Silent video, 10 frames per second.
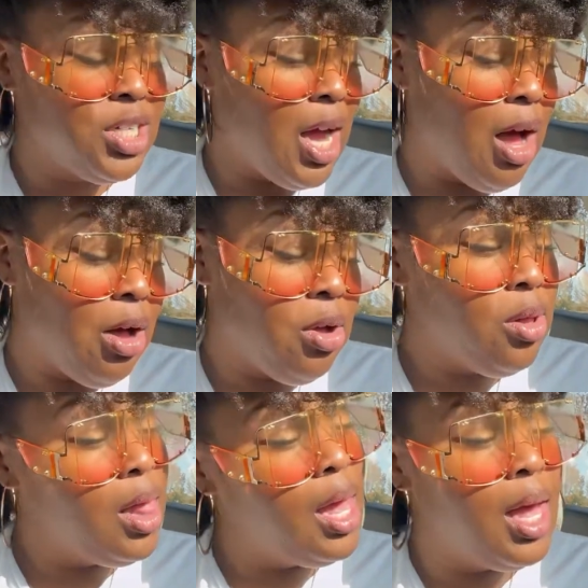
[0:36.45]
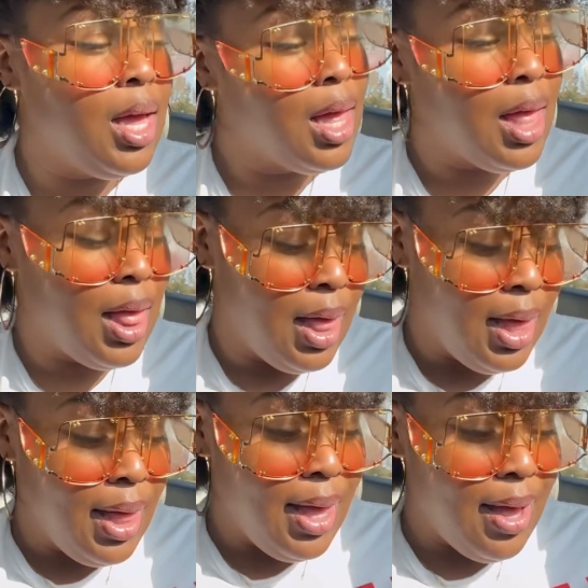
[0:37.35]
y'all,
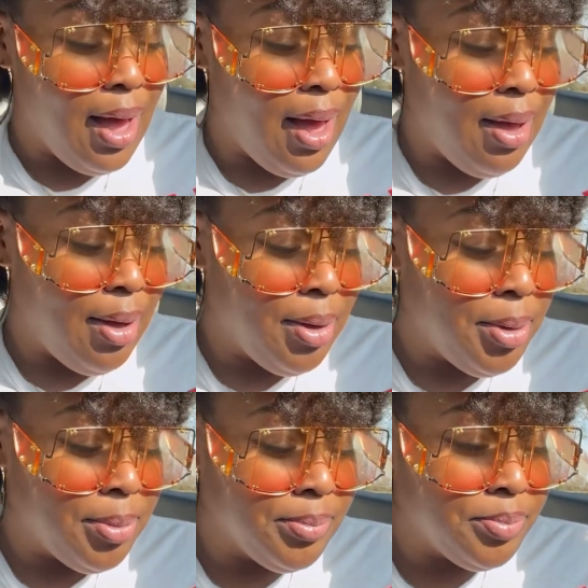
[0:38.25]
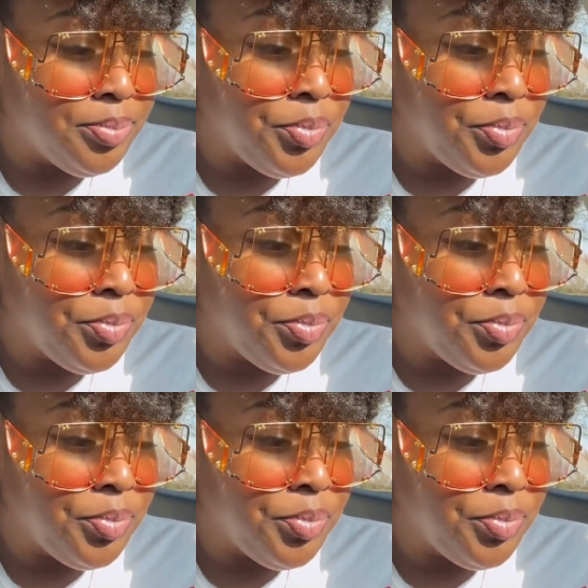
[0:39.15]
um,